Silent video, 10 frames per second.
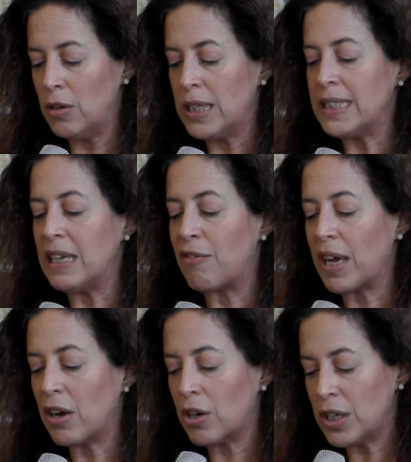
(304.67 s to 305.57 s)
included the
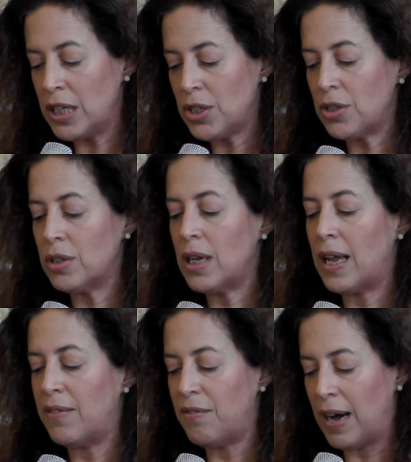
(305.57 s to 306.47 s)

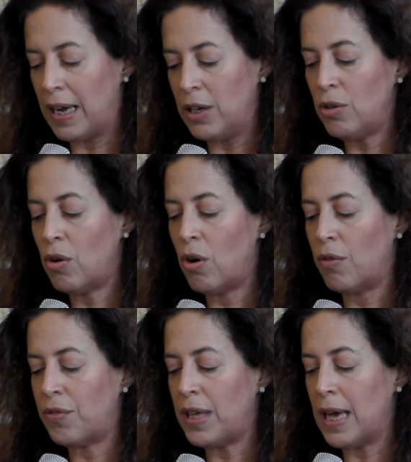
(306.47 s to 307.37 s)
recognition and value
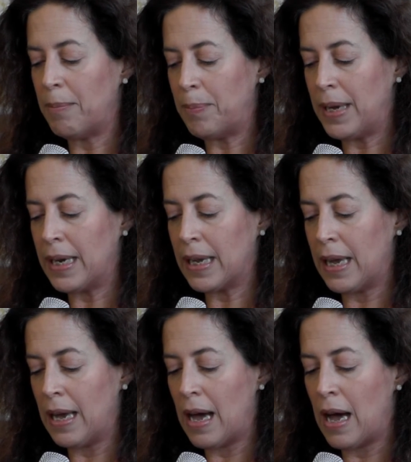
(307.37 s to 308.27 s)
of the
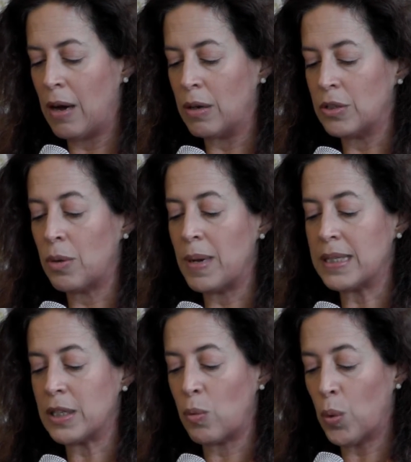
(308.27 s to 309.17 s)
unpaid care and
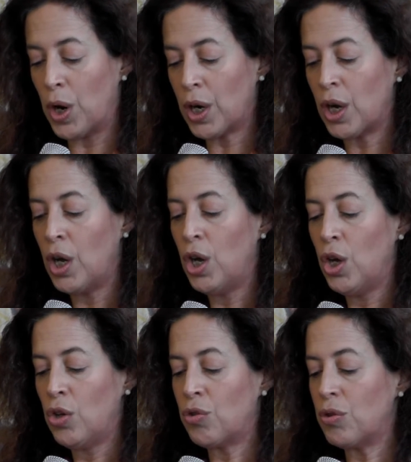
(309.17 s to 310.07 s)
domestic work
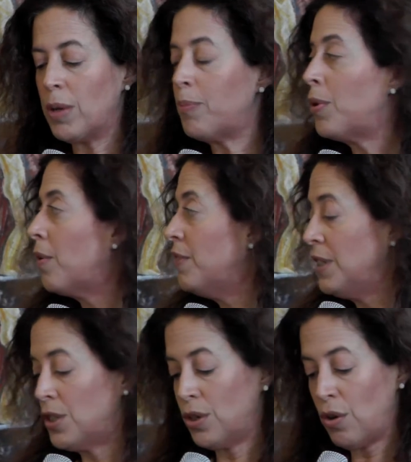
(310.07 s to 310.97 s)
through the
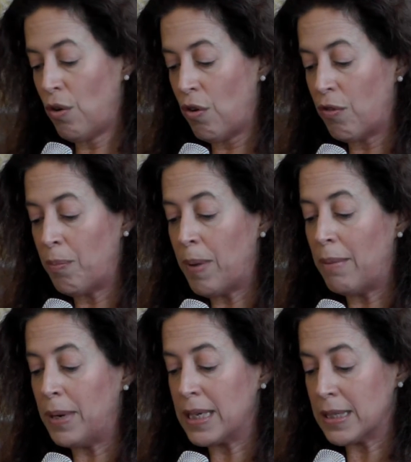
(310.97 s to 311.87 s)
provision of
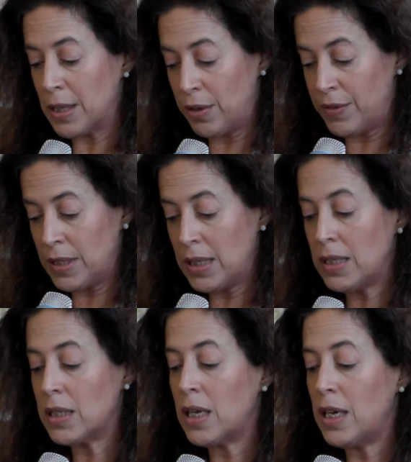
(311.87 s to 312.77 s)
public
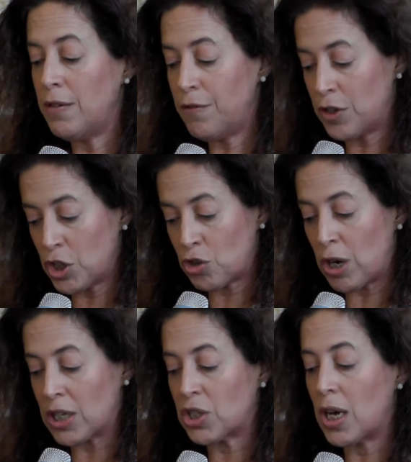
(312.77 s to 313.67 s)
services,
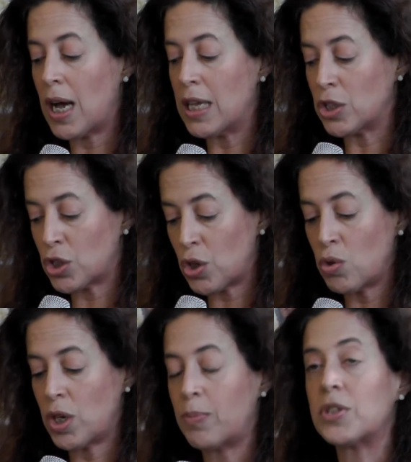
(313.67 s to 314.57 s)
infrastructure and
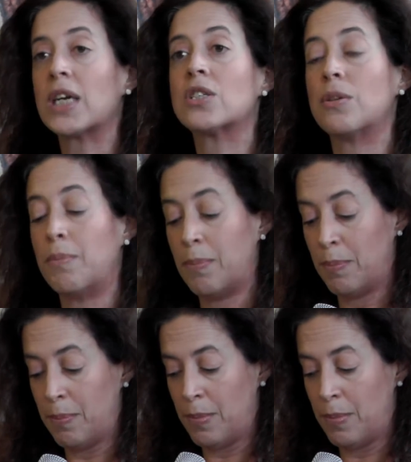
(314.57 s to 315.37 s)
social protection